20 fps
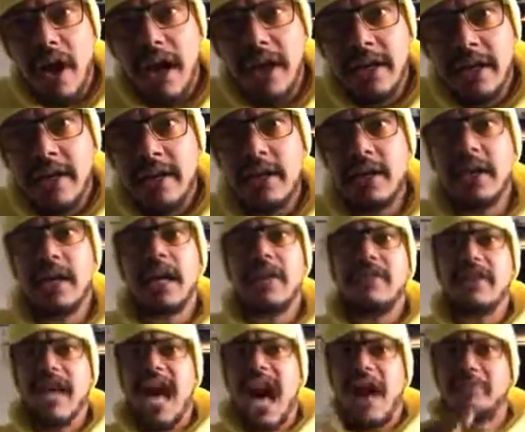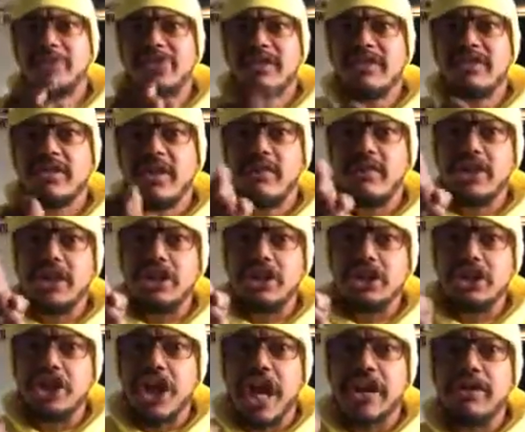right? In the absence of
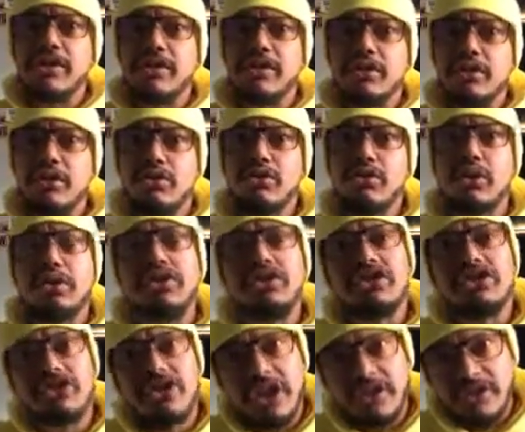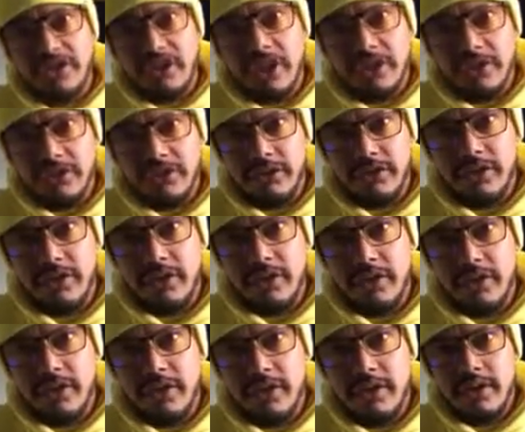these gender-neutral sissies,
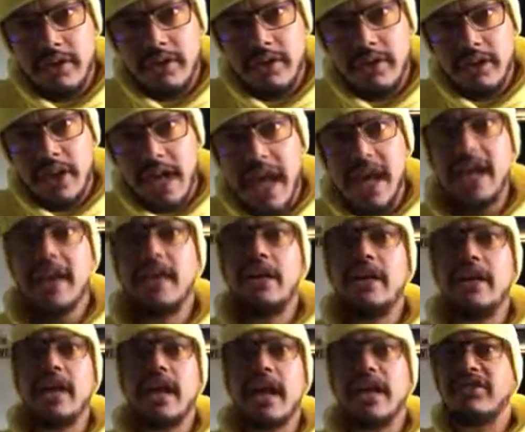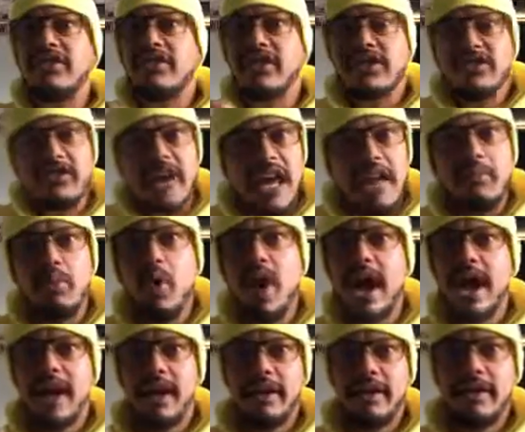okay, it's the same
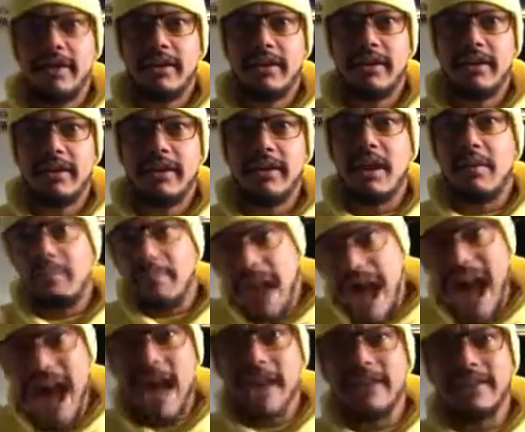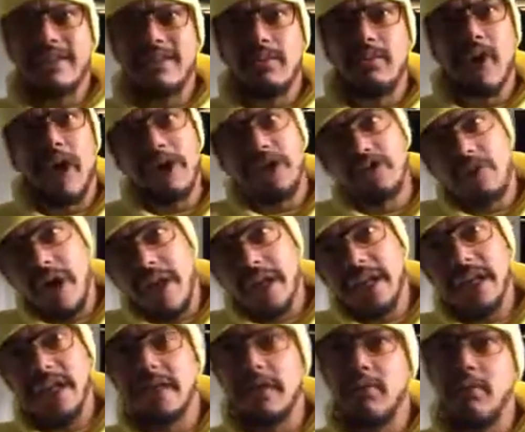way. The man is the one trying
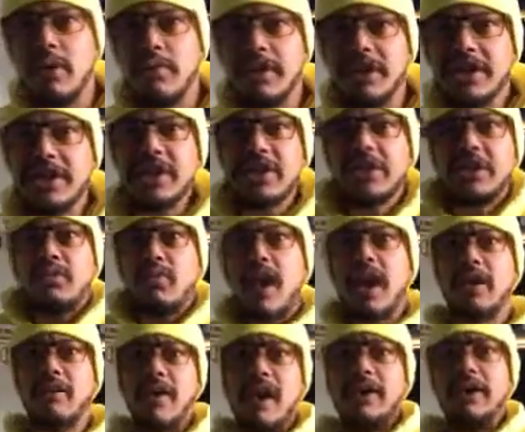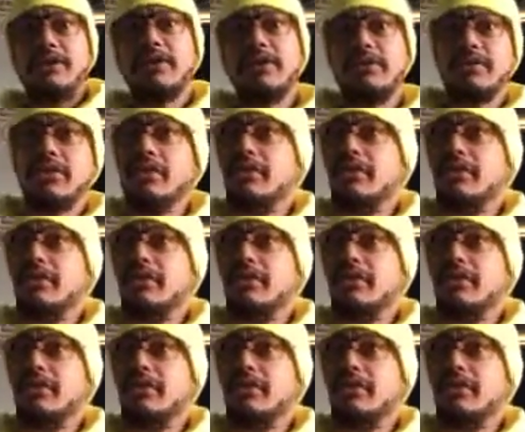to get the woman. She's just walking around, doot,